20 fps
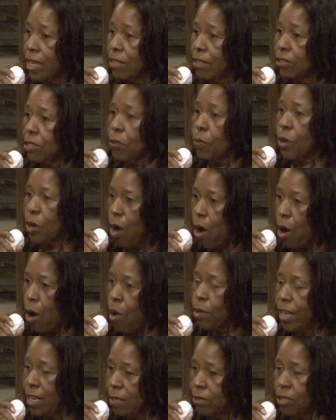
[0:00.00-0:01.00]
And they were all
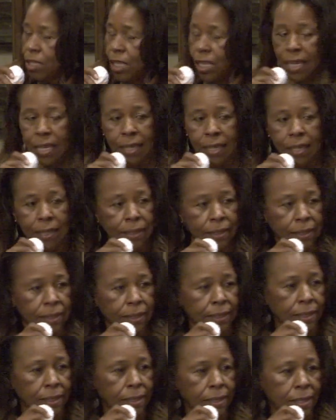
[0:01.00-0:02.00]
guilty. We're all
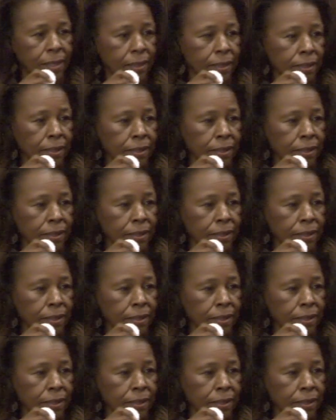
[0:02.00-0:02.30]
guilty.